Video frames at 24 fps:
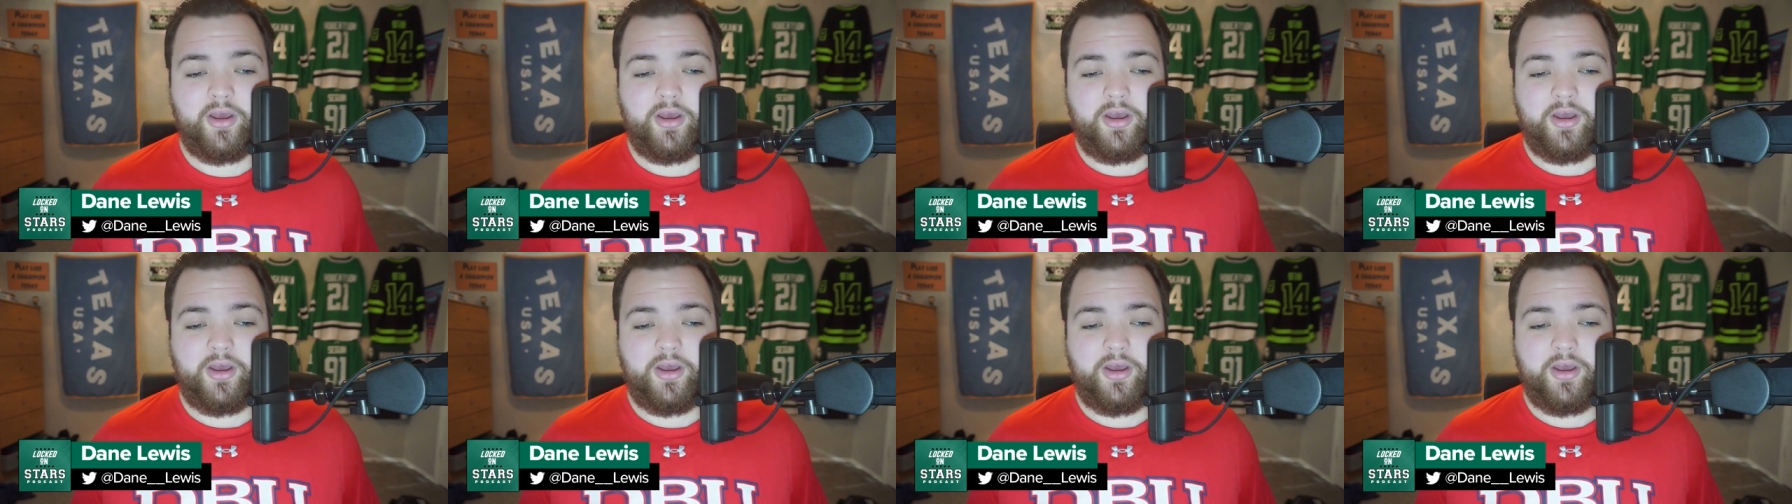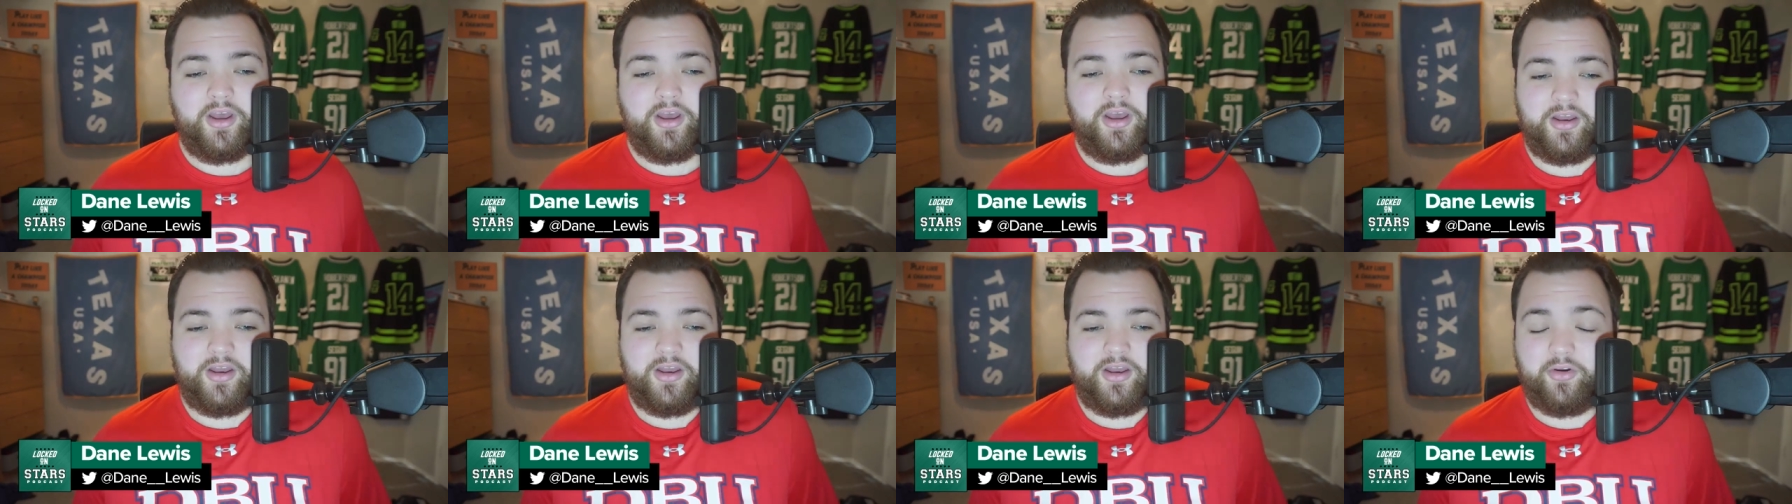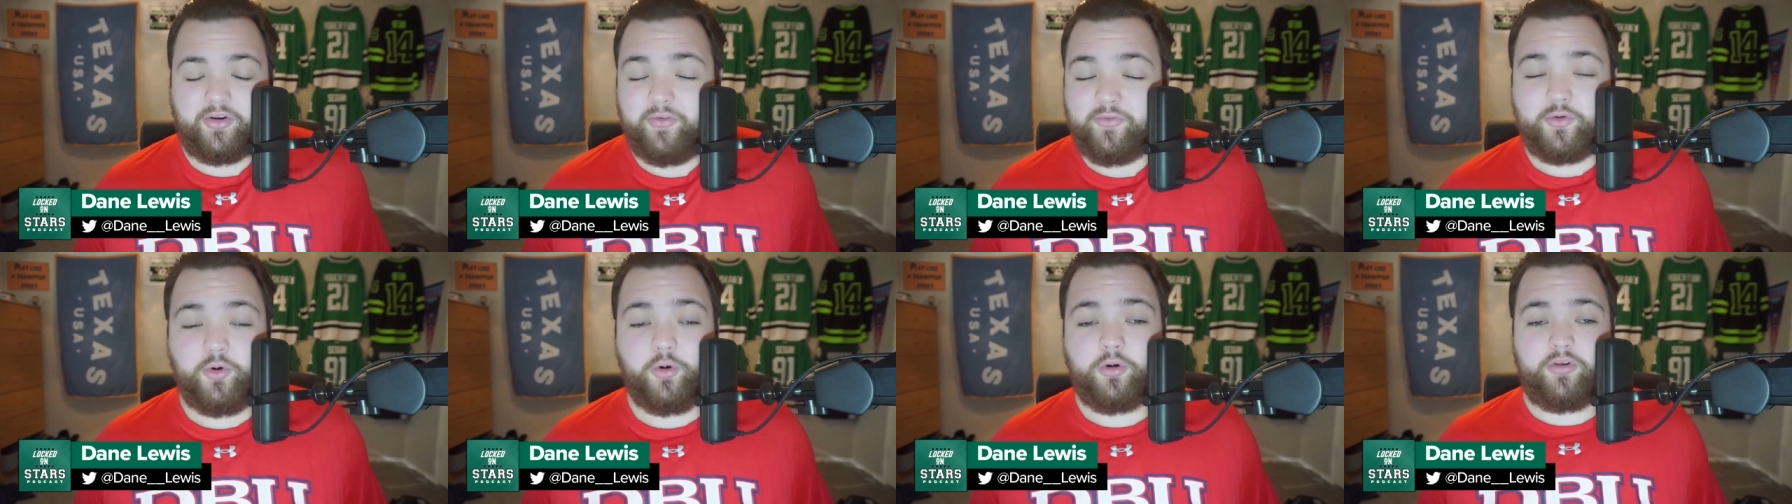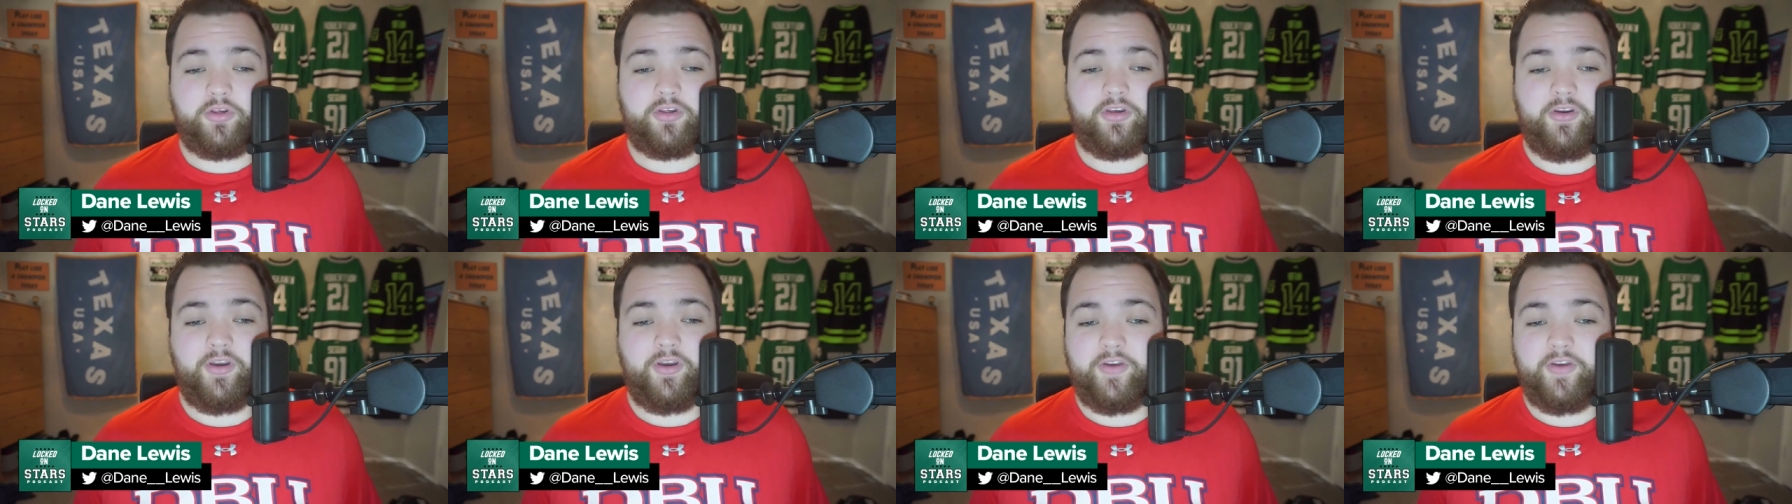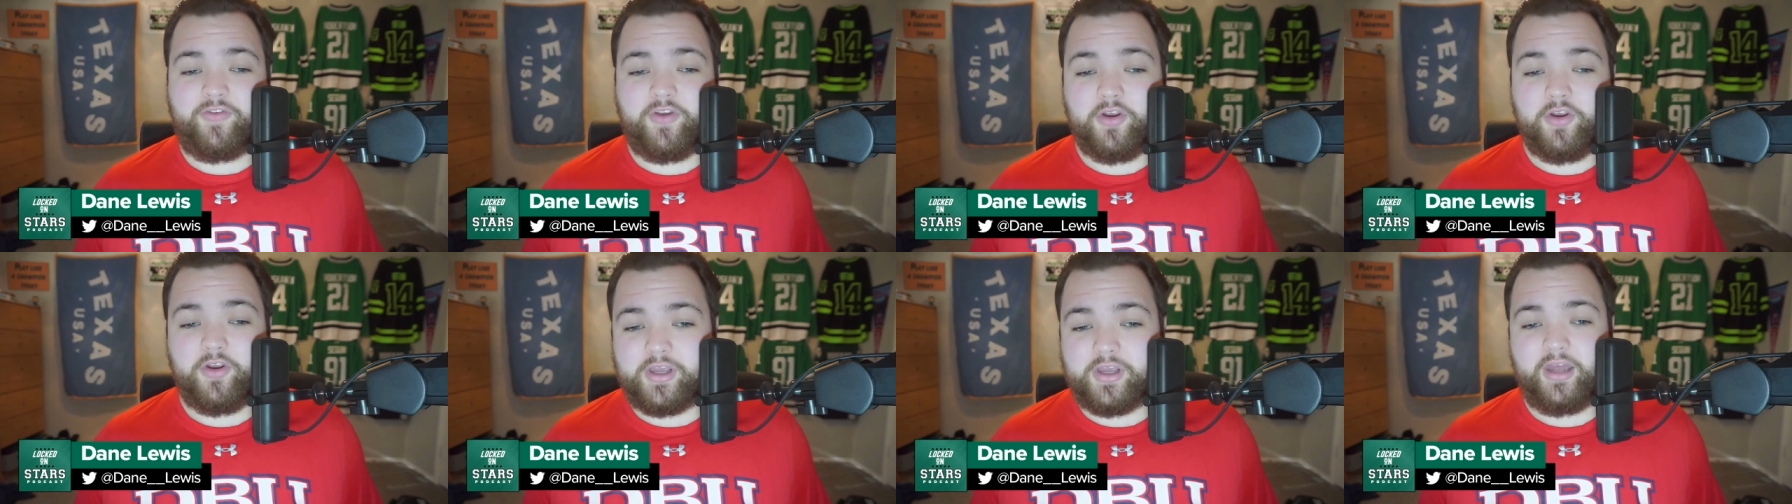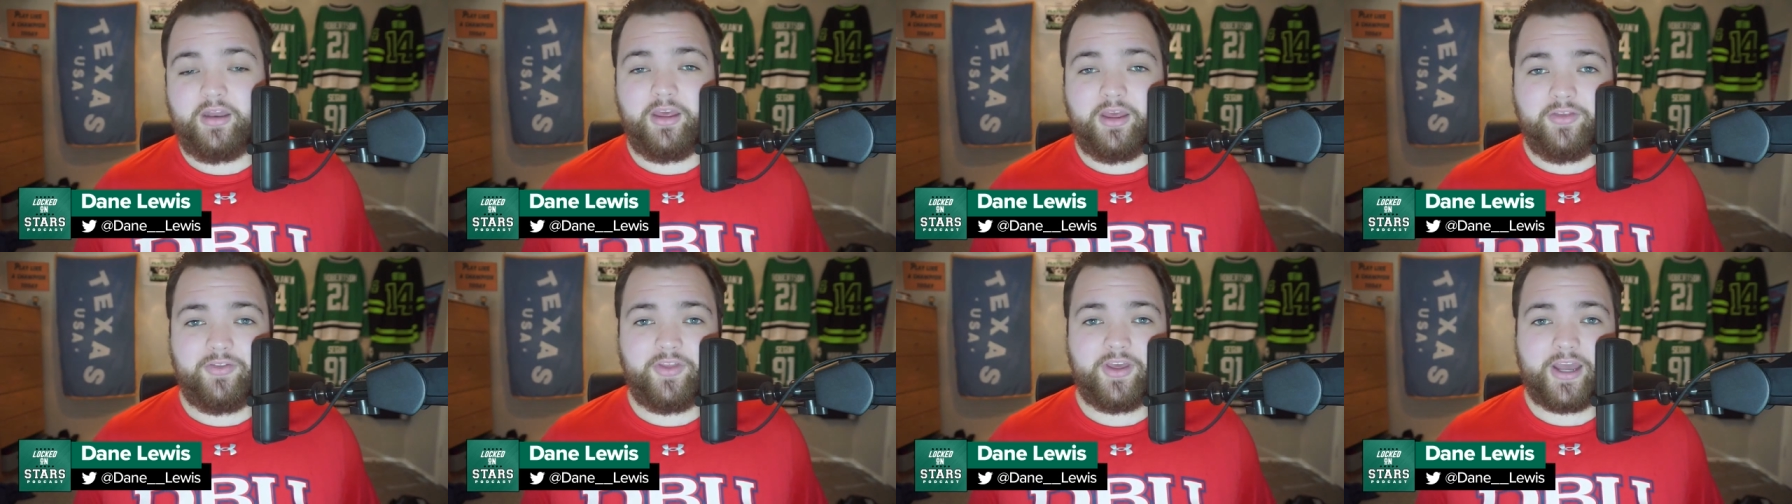And so, of course, if you're
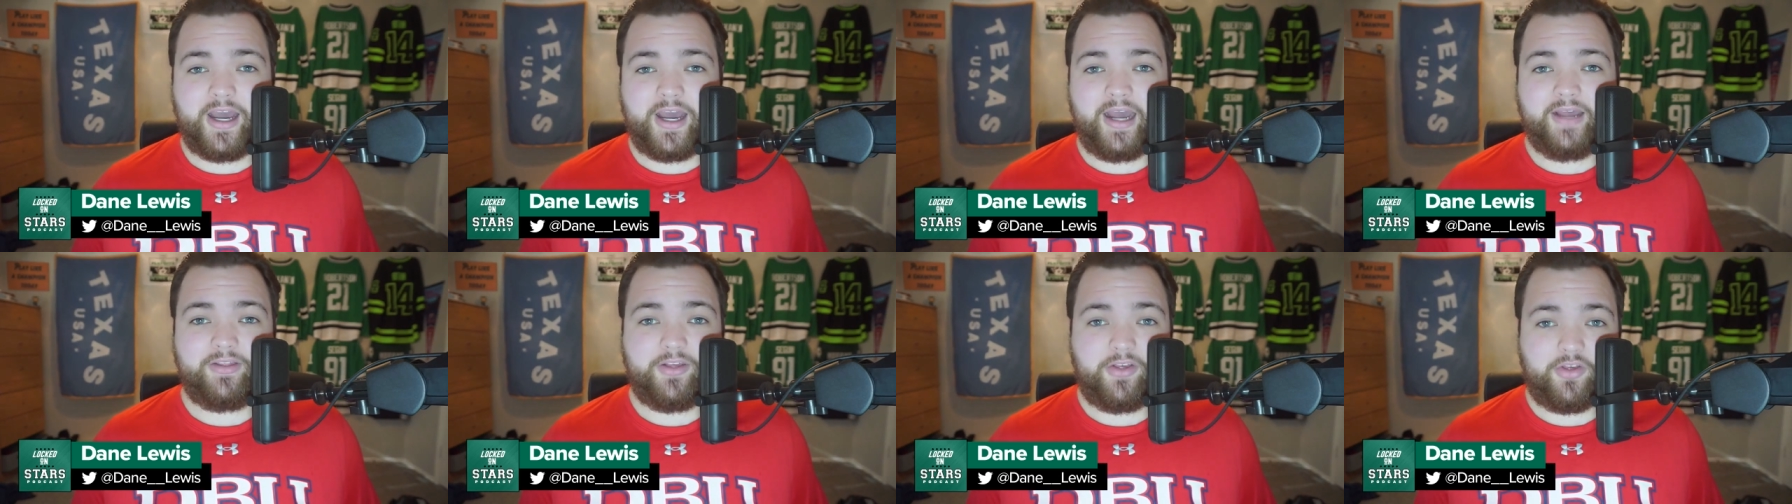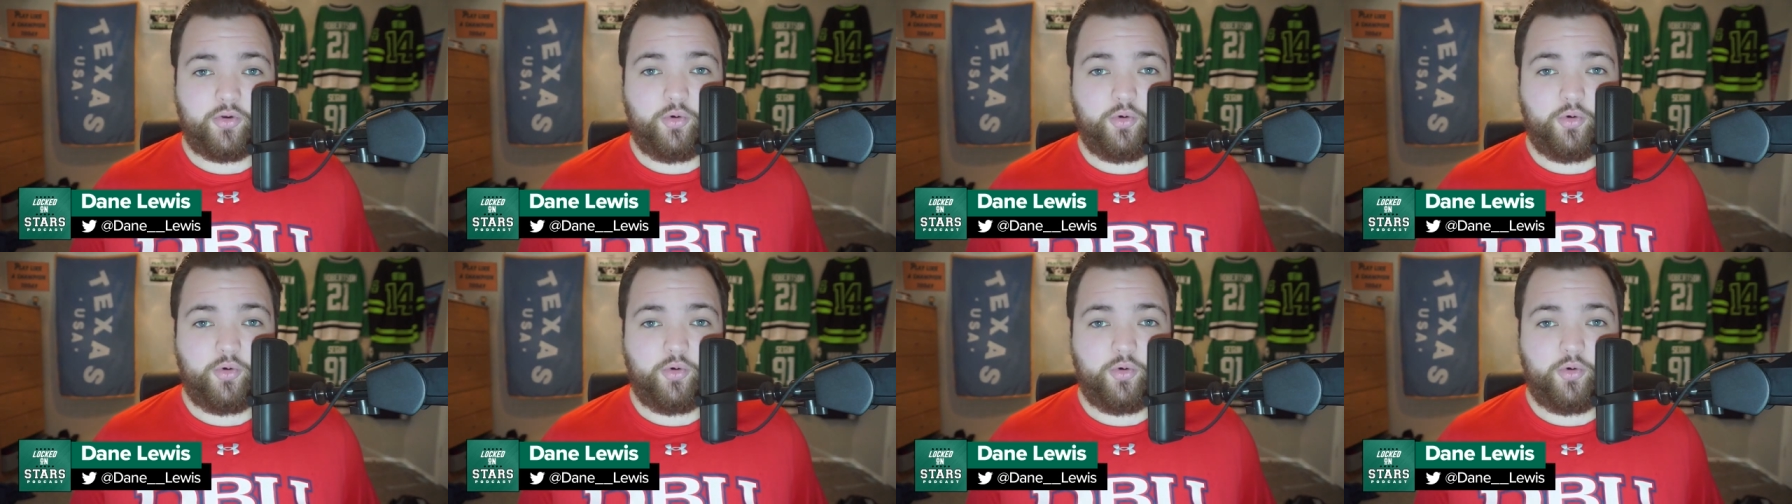getting the guy that